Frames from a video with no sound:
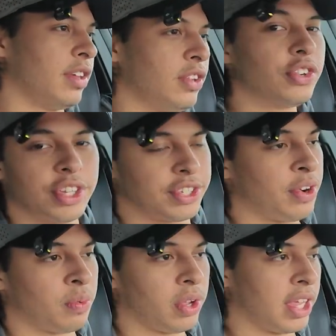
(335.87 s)
you're just
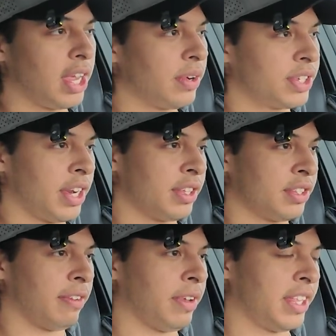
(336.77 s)
getting really irritated and
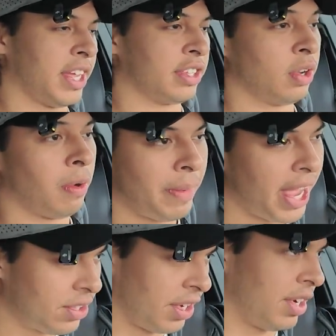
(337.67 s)
stuff like that. So
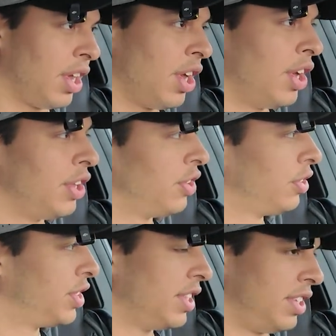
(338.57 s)
imagine
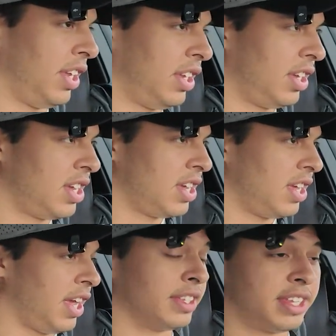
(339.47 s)
you're tinting,
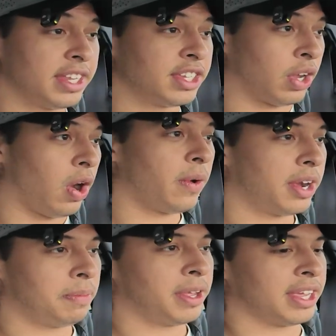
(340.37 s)
and tinting
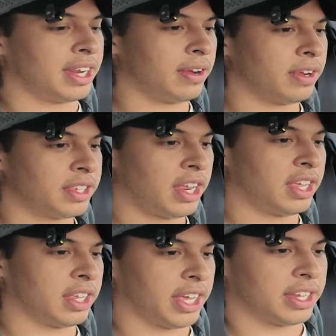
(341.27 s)
already being an
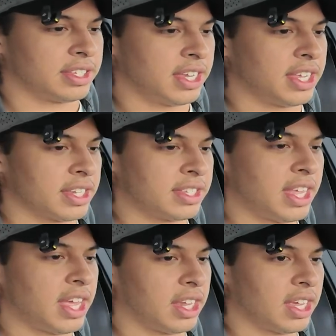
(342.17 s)
irritating and like a tedious
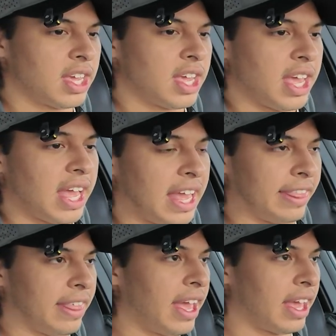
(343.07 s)
thing,
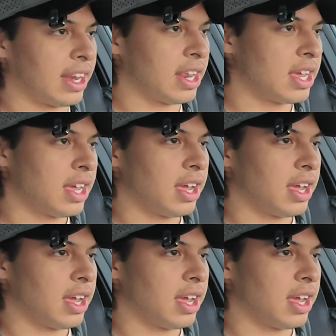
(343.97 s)
and then